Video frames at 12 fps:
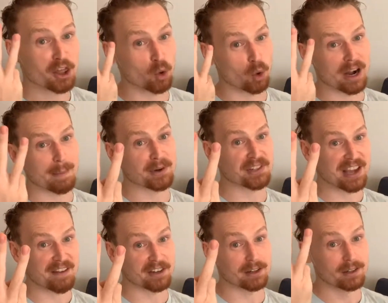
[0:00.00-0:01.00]
Thor number
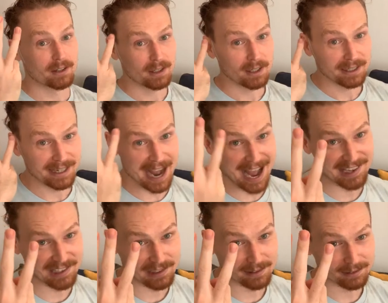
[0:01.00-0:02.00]
7.
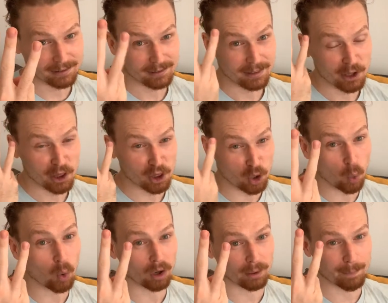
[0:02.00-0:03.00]
Guys,
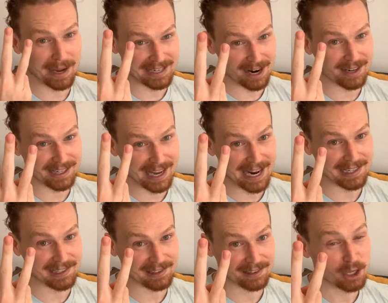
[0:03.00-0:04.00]
Thor by Donny
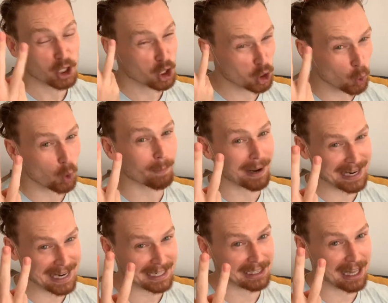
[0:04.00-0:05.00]
Cates, Thor by
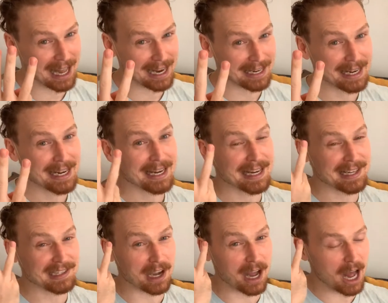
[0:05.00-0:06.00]
Nick Klein
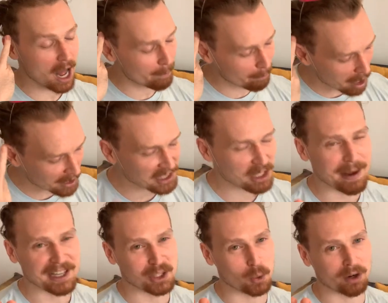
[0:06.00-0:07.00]
is amongst the
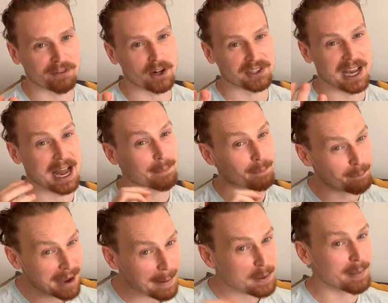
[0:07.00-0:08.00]
best Thor of all time.
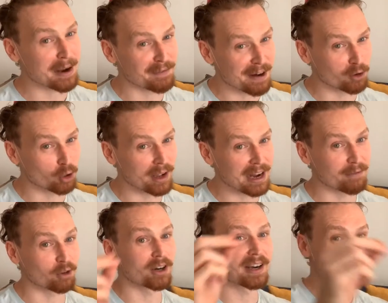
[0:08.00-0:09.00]
Maybe my favorite run
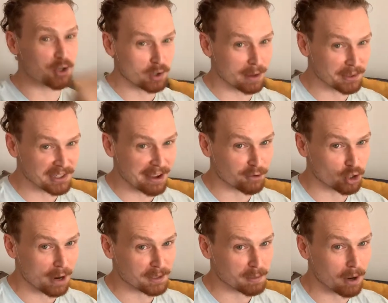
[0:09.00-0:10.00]
ever. Issue number 7
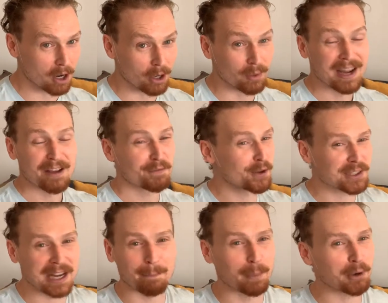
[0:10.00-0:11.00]
drops tomorrow. Feels
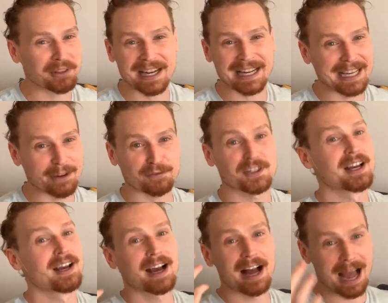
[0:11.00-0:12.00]
like a birthday gift.
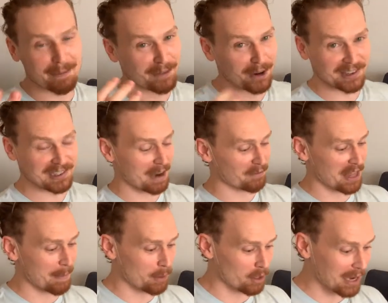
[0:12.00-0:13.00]
I'm very excited for
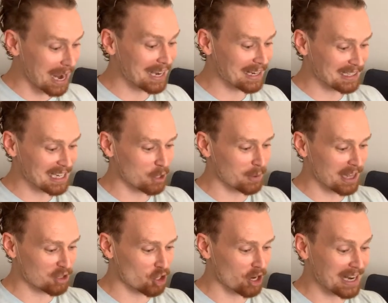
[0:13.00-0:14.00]
that book and continuing
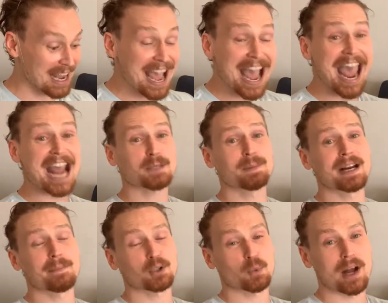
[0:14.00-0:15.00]
that journey. X-Men
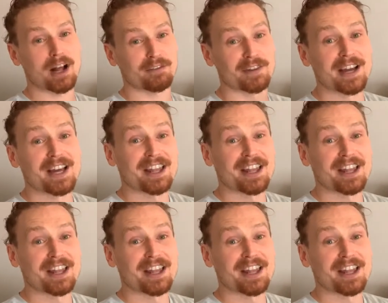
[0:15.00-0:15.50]
number 12,